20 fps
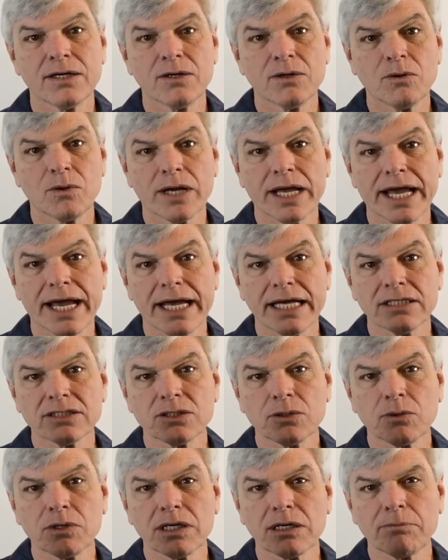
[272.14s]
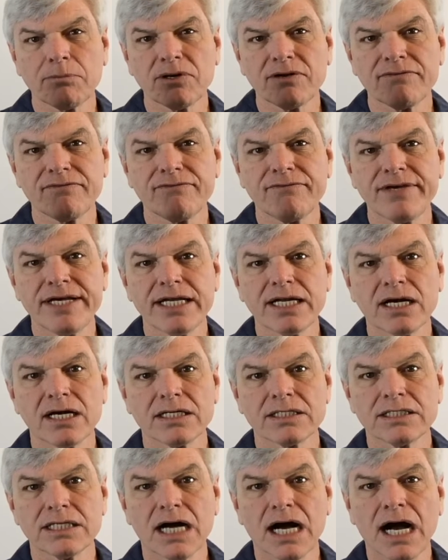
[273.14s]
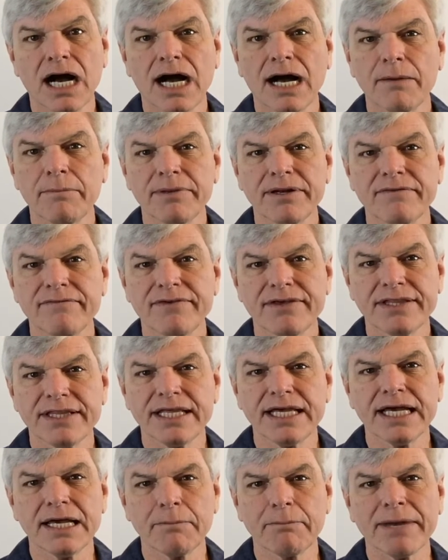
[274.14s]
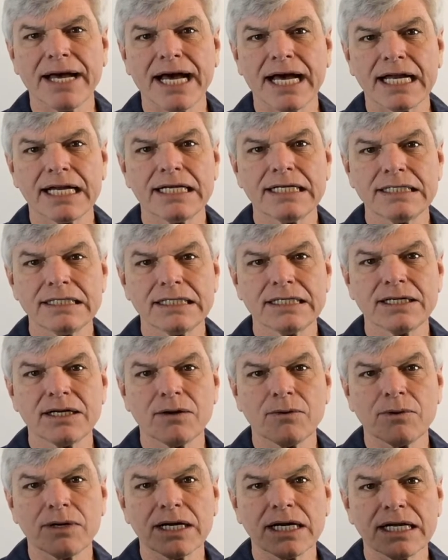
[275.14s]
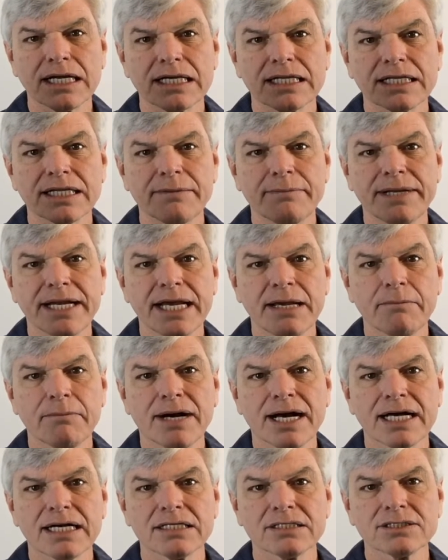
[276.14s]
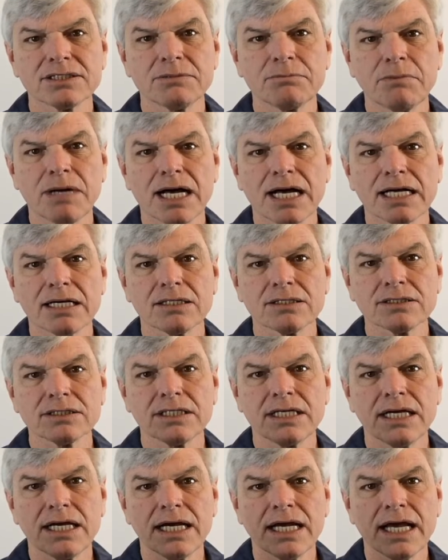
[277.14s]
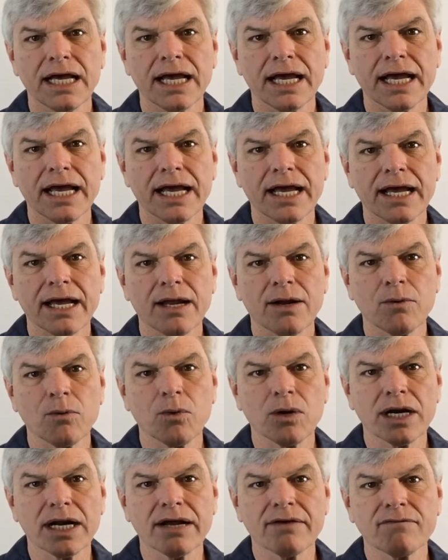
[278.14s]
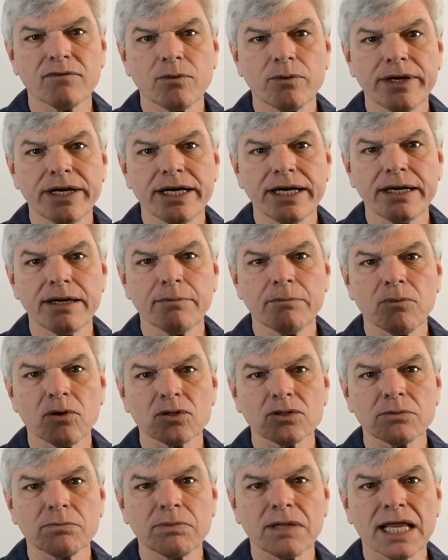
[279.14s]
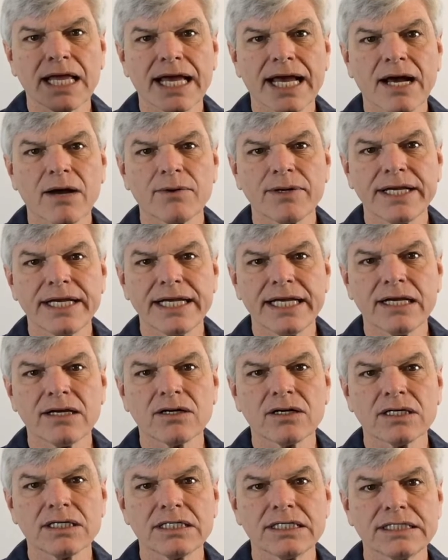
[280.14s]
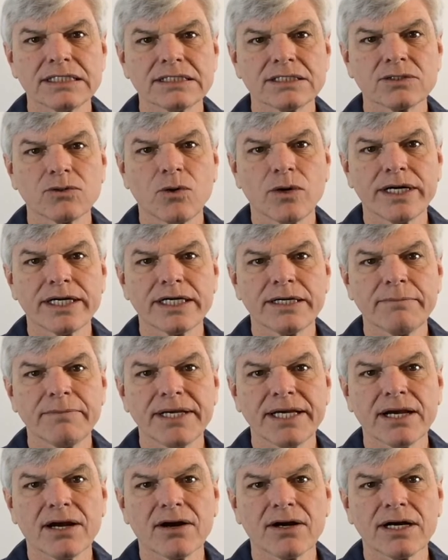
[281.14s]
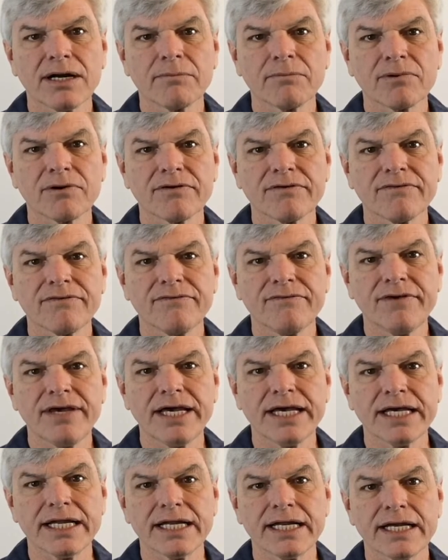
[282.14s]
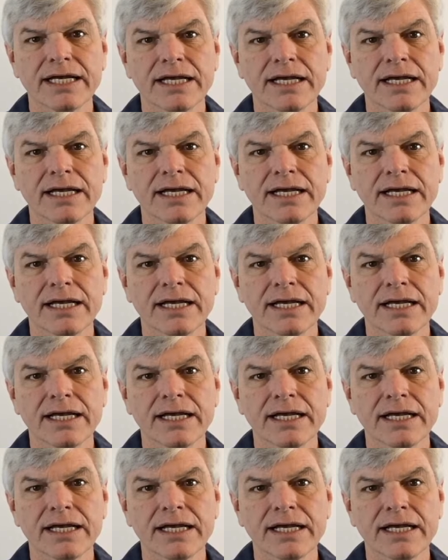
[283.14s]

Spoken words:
Okay, so we're going to put feet on top. And if you think about it, we're going to eliminate miles and miles. And whatever we multiply out here is going to be our number of feet.